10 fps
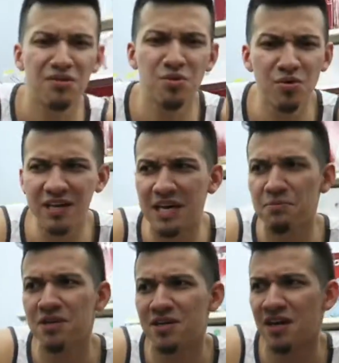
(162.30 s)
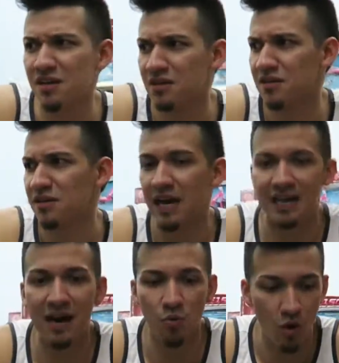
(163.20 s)
I don't know what I came to get.
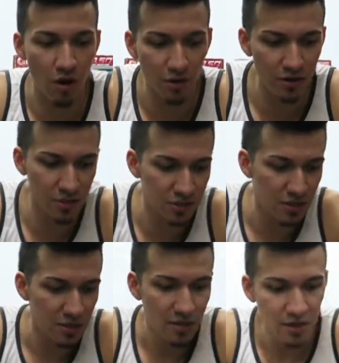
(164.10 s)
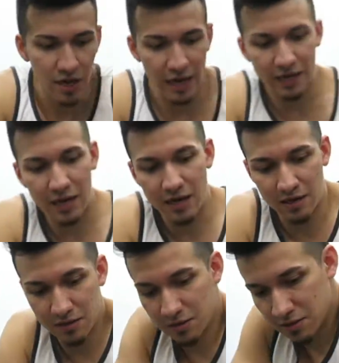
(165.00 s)
I got waters, I
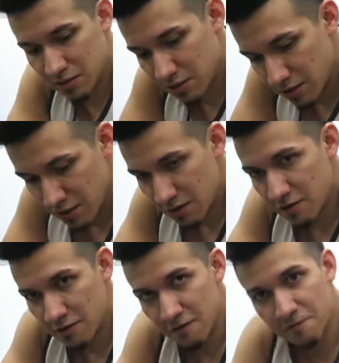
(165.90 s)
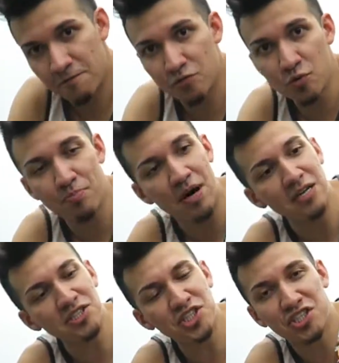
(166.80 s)
got fruit
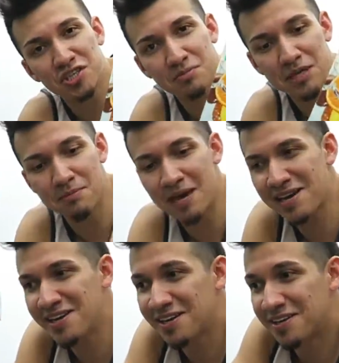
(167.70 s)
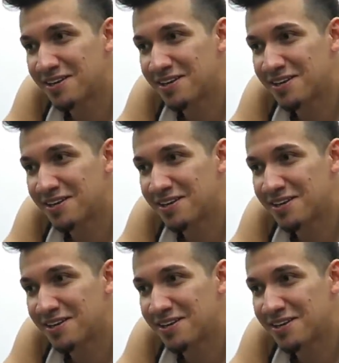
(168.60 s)
punch, Minute Maid.